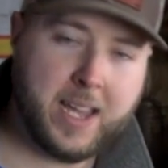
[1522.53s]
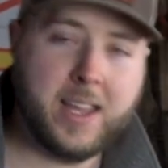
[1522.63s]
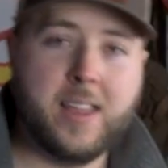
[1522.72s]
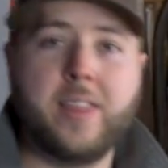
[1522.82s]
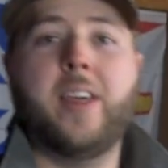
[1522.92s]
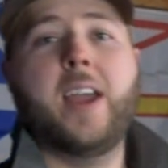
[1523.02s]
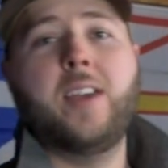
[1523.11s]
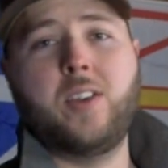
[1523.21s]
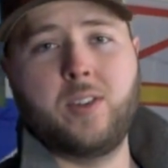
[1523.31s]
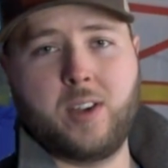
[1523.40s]

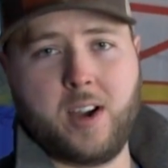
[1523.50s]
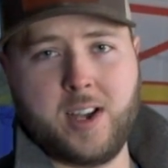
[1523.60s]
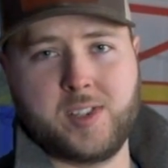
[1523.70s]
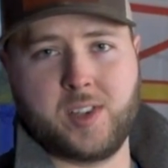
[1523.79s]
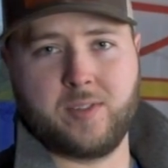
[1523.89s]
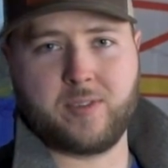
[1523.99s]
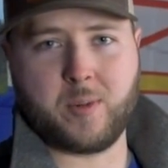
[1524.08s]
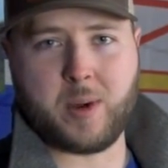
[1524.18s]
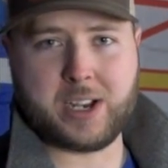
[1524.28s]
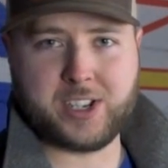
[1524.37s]
Thank you guys for
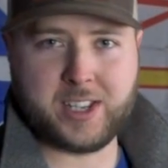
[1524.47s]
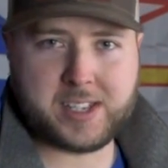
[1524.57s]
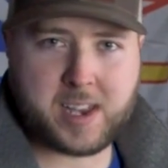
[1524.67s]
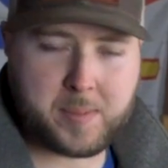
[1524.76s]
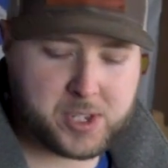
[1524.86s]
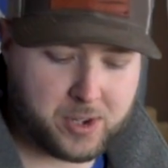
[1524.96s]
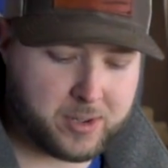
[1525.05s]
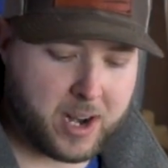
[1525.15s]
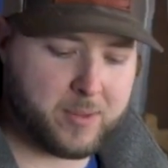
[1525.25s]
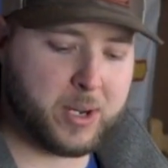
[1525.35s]
watching this
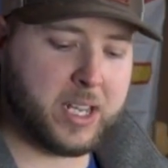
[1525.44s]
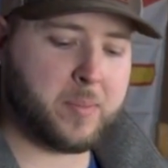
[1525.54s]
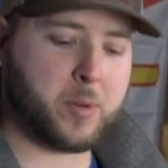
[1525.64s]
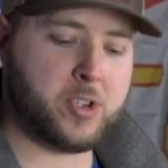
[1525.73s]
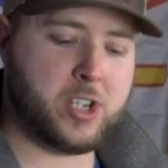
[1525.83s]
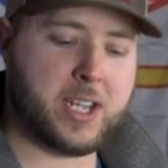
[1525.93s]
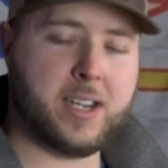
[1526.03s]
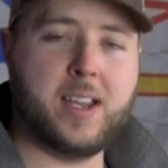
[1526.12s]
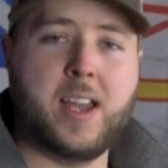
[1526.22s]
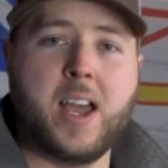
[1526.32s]
episode. I really appreciate
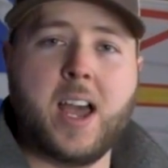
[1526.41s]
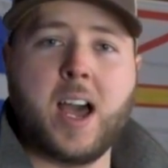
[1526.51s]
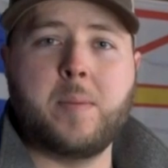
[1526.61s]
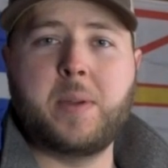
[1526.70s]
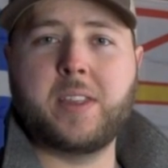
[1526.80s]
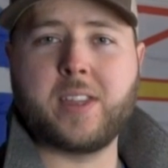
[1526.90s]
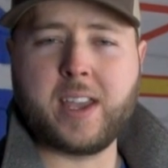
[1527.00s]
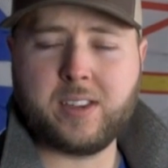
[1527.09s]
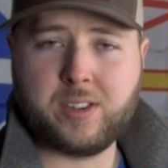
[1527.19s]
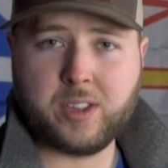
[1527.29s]
it. A big
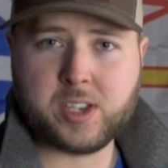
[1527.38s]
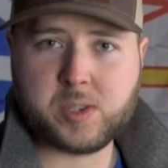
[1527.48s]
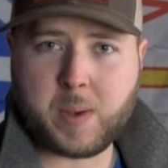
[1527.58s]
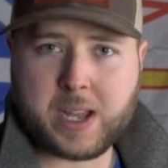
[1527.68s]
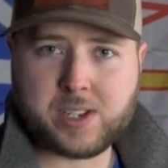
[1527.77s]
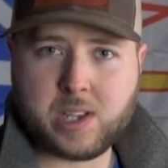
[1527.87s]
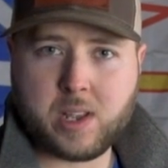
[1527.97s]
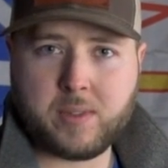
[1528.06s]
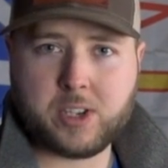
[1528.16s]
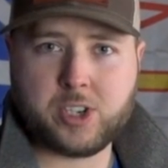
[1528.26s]
thank you to the sponsors
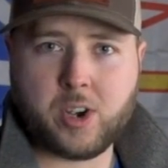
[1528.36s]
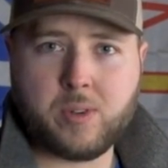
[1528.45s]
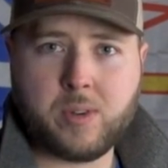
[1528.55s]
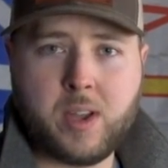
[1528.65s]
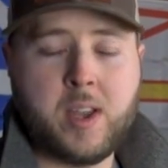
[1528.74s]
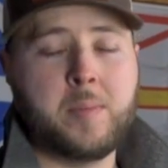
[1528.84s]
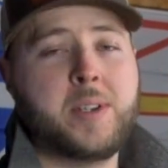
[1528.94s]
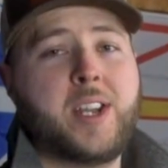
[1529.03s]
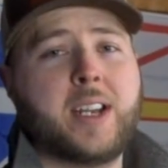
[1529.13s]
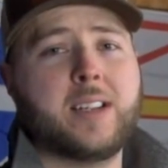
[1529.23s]
of the show,
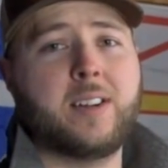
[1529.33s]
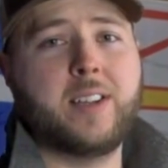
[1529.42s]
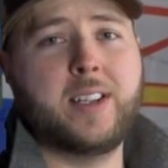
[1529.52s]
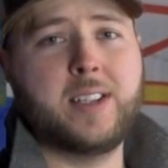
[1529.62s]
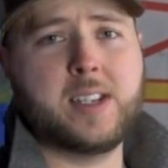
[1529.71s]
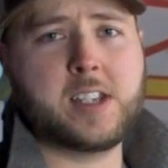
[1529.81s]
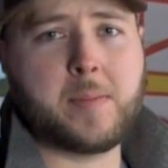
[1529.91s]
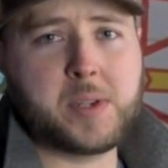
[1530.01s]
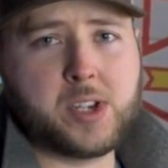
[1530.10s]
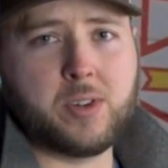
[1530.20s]
particularly in this
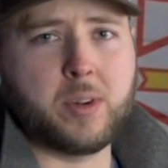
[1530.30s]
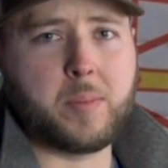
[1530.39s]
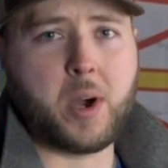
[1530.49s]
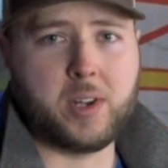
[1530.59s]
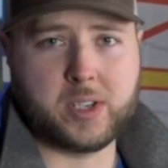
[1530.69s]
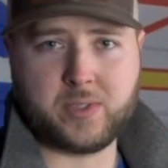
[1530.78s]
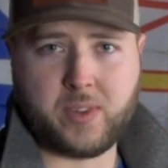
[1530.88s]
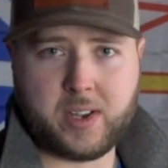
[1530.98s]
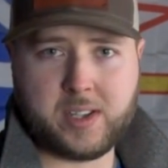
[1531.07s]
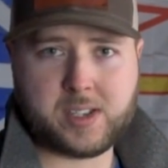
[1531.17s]
episode,
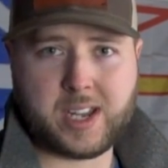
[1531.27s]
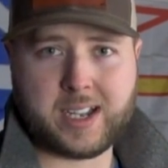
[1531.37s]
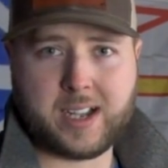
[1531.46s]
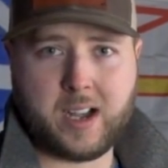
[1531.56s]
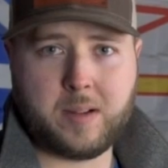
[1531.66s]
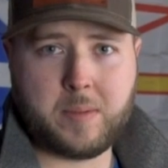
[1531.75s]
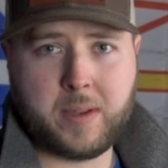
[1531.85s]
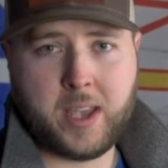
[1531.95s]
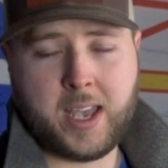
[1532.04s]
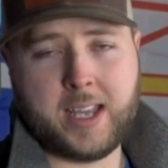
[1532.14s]
paulsfinest.com
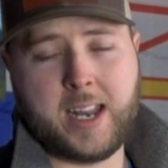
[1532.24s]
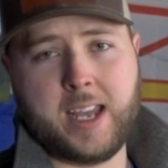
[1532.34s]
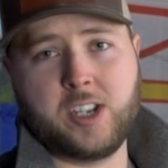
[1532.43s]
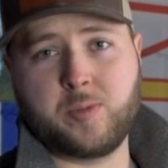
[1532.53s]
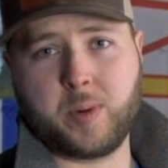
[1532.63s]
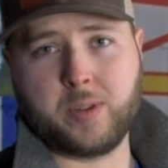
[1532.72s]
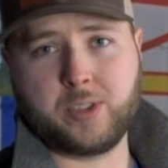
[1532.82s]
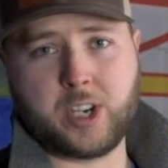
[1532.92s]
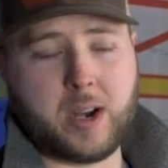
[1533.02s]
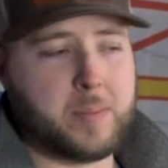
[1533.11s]
and Edge Pro
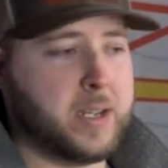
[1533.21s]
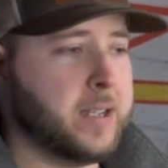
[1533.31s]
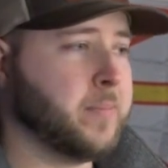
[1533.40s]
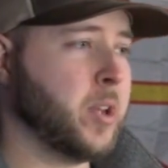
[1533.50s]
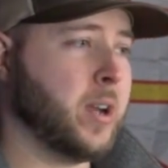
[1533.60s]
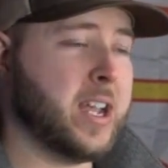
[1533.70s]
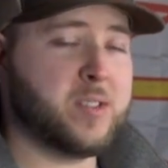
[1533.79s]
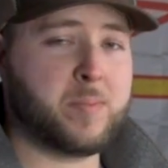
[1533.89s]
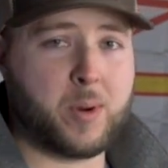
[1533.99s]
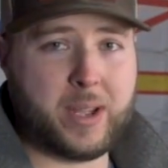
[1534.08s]
Sharpening, or
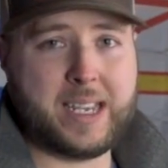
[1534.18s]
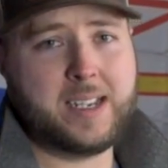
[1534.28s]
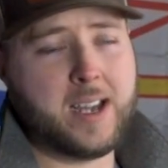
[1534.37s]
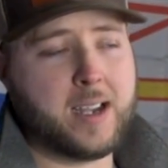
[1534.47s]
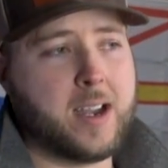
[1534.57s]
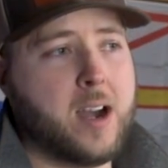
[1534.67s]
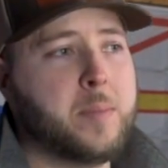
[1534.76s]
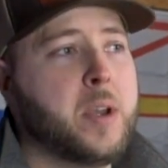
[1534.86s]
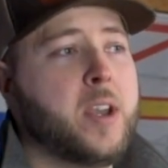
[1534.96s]
edgeproinc.com.